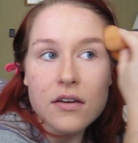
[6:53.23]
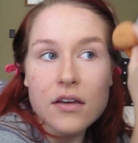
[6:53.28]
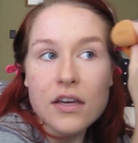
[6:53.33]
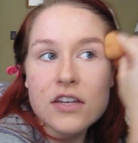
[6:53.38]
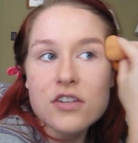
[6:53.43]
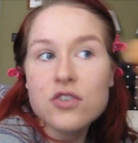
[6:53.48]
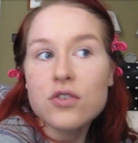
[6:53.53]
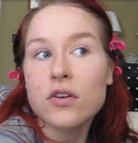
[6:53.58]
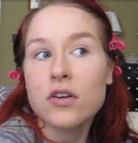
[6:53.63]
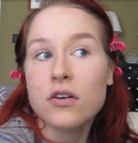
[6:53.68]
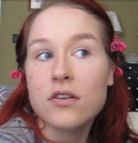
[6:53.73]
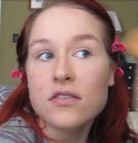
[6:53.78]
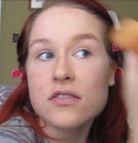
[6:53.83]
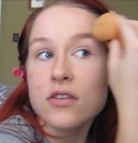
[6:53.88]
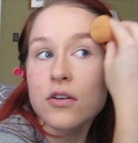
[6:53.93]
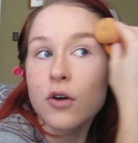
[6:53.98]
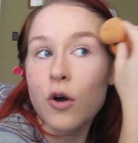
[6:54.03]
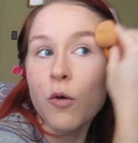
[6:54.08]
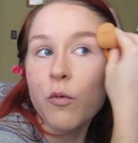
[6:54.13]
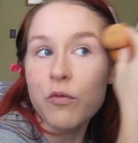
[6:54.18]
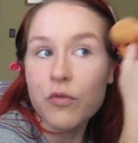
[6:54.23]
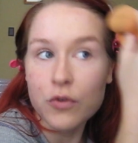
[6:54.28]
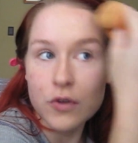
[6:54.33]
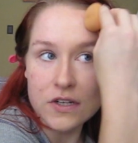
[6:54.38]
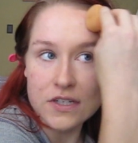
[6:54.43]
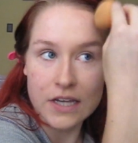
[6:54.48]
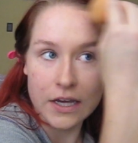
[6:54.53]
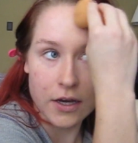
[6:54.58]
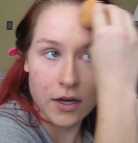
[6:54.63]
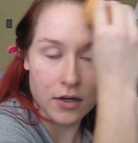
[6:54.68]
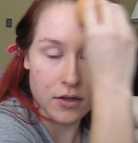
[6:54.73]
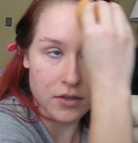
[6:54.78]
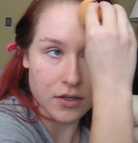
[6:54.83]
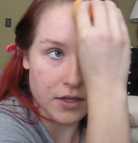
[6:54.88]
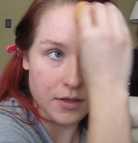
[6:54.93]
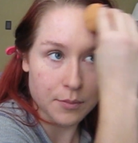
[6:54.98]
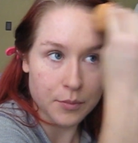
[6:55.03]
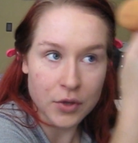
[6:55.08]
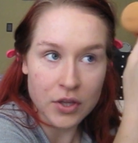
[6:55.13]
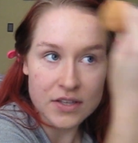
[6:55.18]
as you can also hopefully tell,
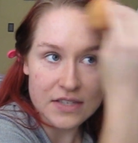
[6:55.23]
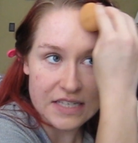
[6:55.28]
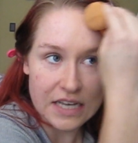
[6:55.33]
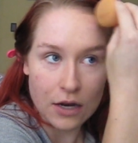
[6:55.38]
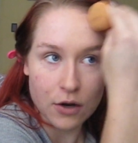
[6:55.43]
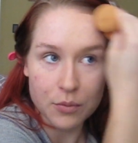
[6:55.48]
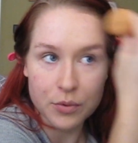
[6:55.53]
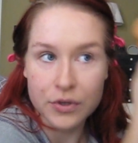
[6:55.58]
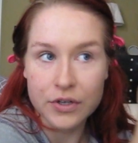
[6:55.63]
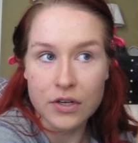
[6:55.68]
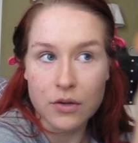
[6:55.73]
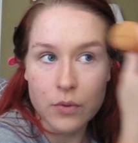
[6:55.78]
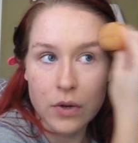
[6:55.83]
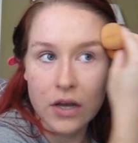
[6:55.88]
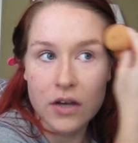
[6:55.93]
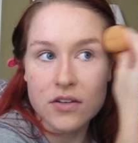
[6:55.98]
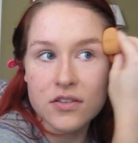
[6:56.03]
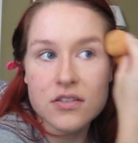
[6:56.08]
it blends out pretty well.